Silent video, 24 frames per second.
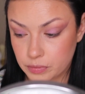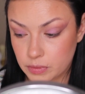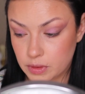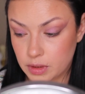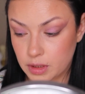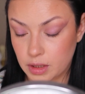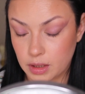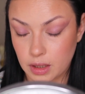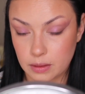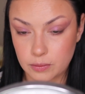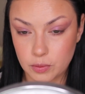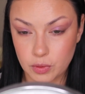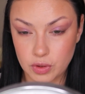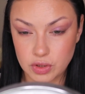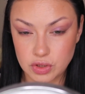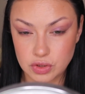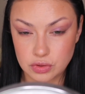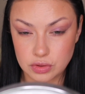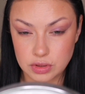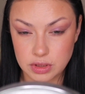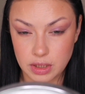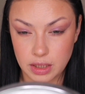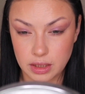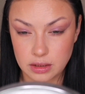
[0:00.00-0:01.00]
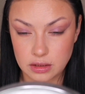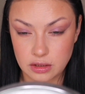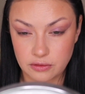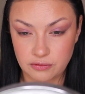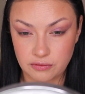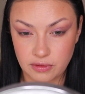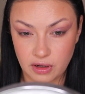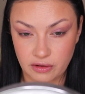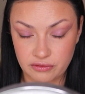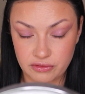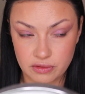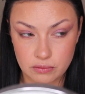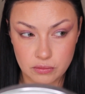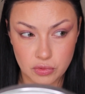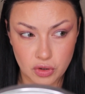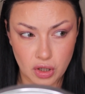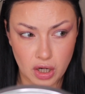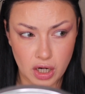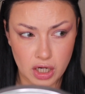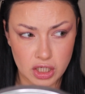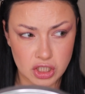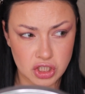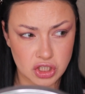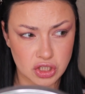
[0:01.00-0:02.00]
Then I'm going to take the fluffy
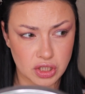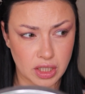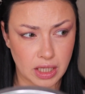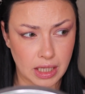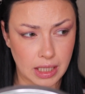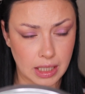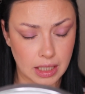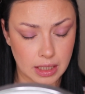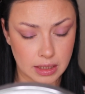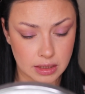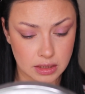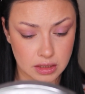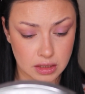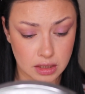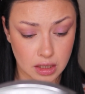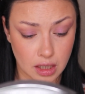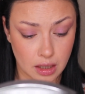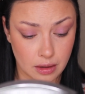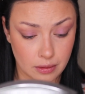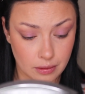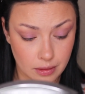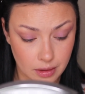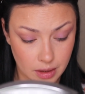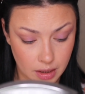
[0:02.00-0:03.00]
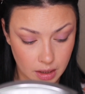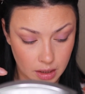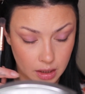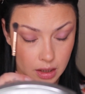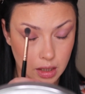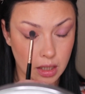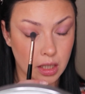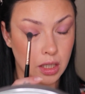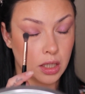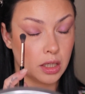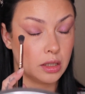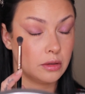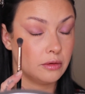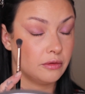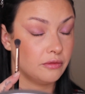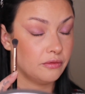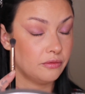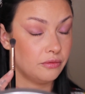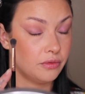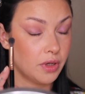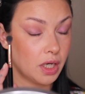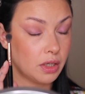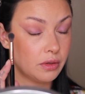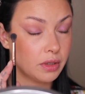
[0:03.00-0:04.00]
brush and
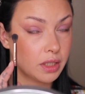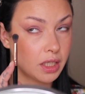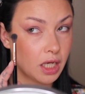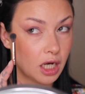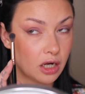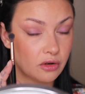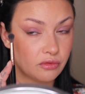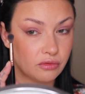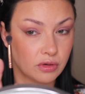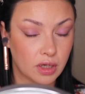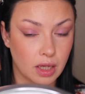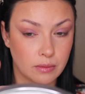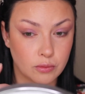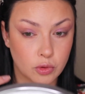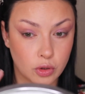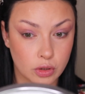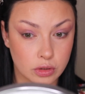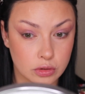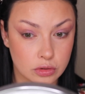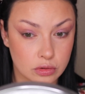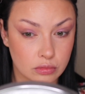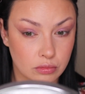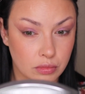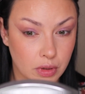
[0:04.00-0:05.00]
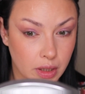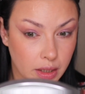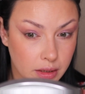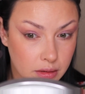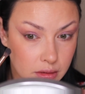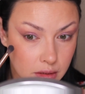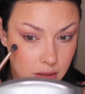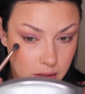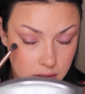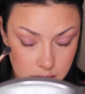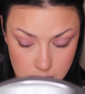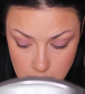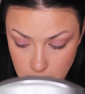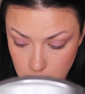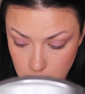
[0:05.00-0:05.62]
very carefully I'm going to blend this